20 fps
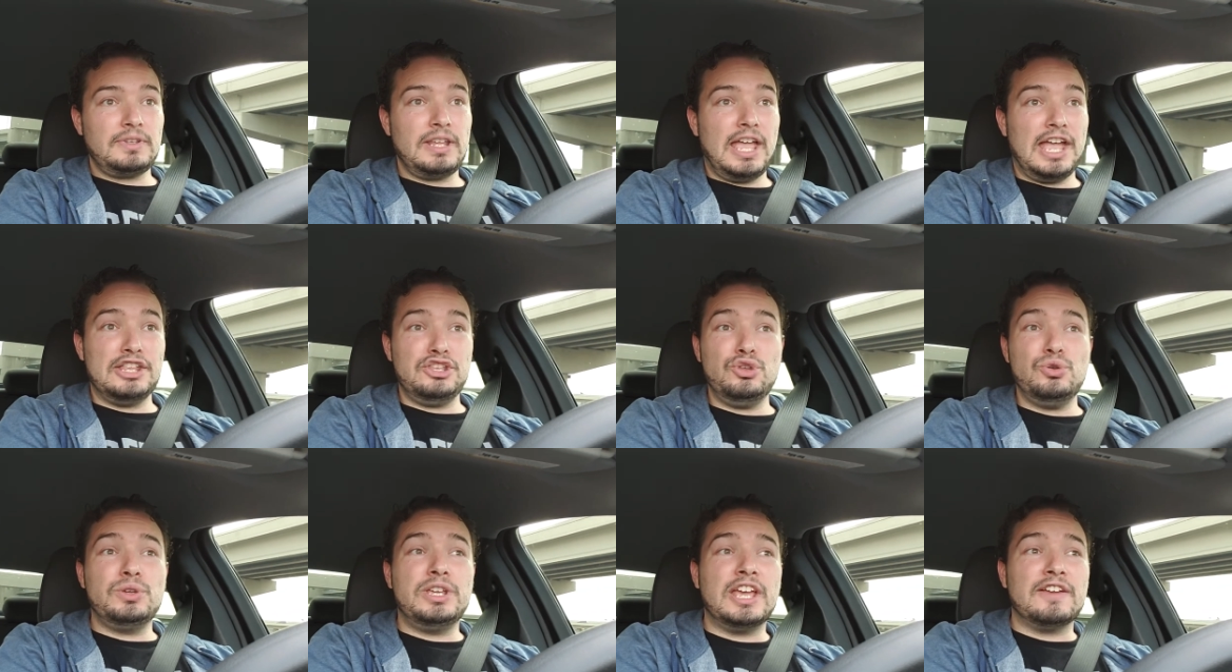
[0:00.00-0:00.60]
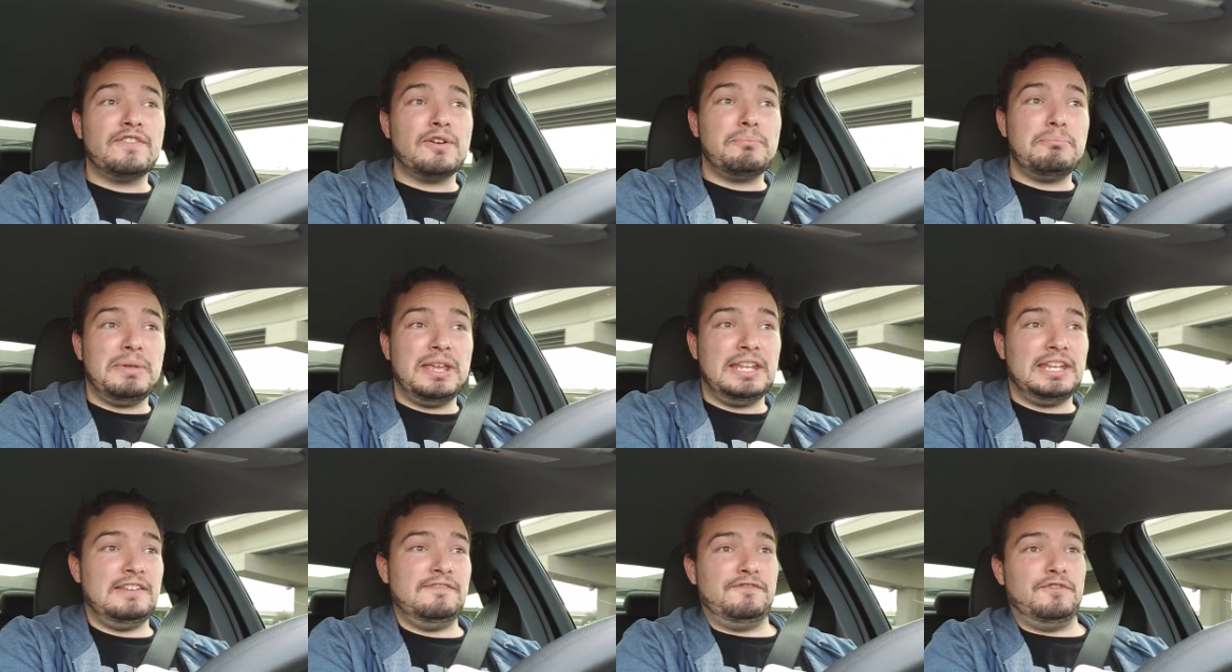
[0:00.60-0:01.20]
and you give them
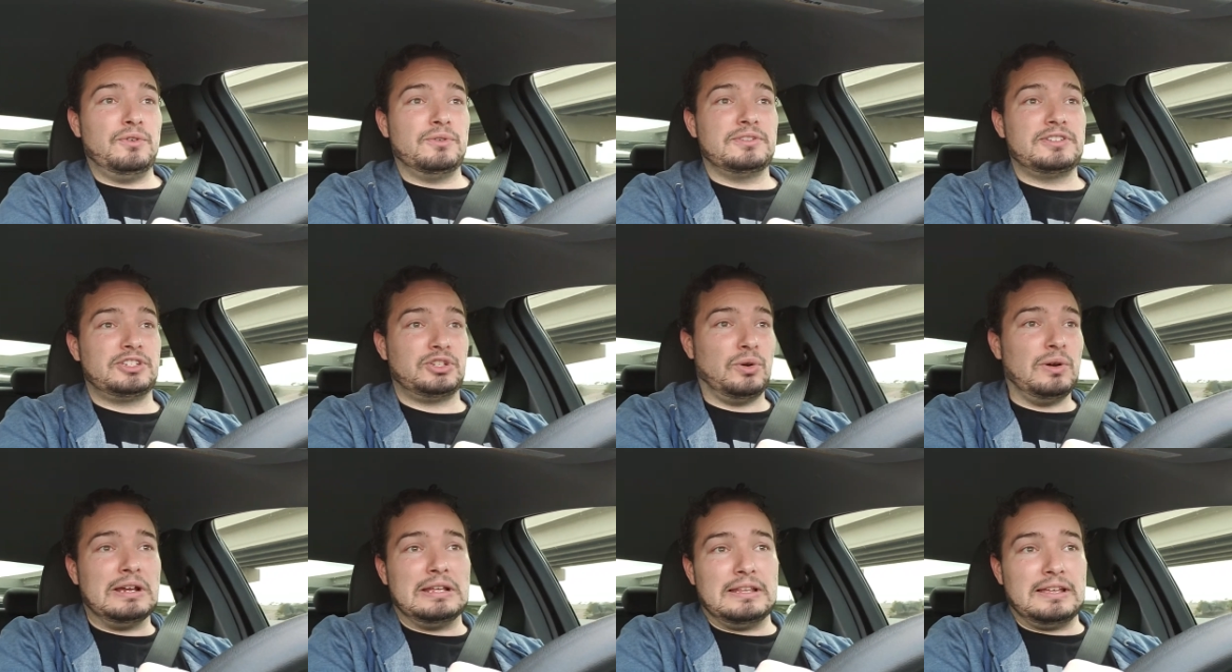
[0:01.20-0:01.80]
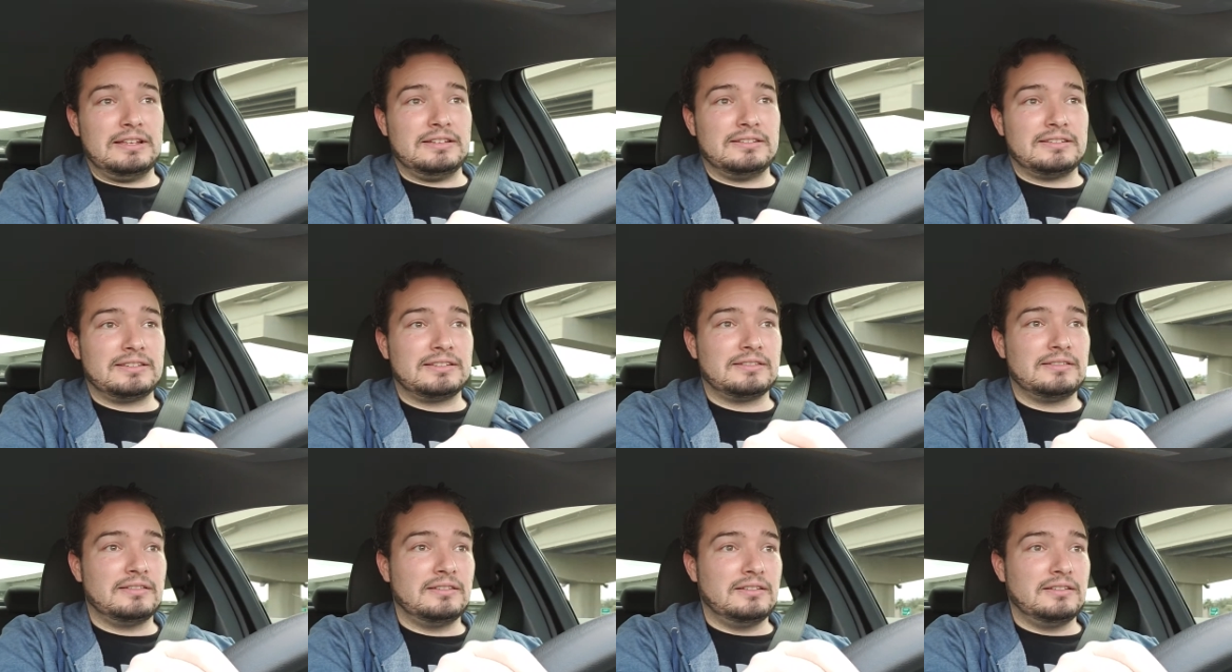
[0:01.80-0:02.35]
meaningful storylines.